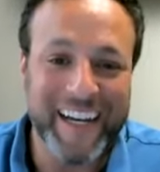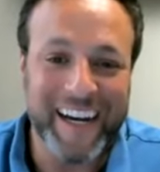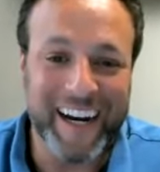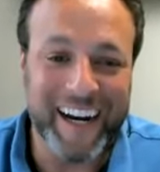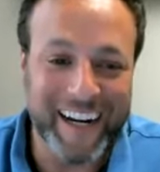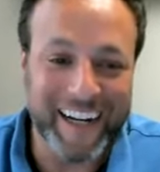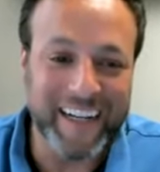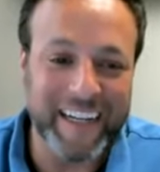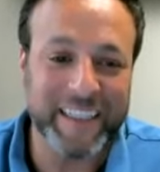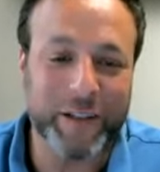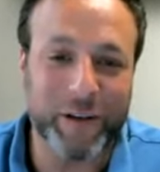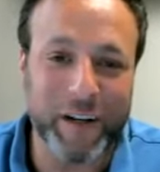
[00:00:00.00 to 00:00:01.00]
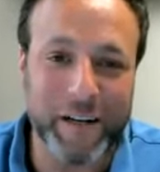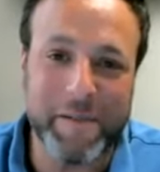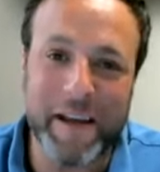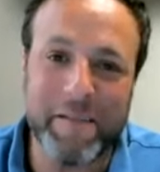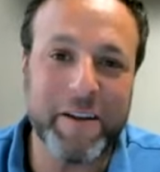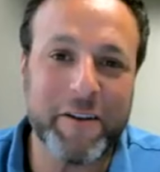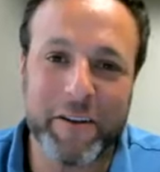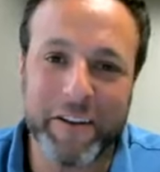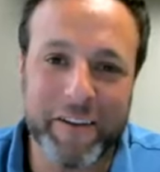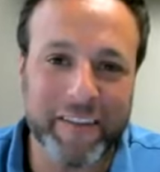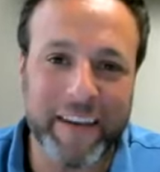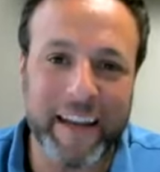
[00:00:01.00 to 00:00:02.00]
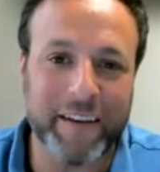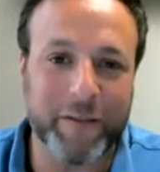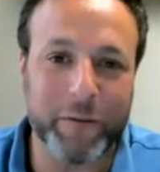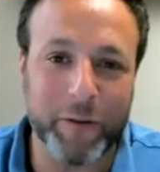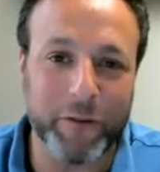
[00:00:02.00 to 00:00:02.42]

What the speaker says: And Corey, maybe you could just take us through.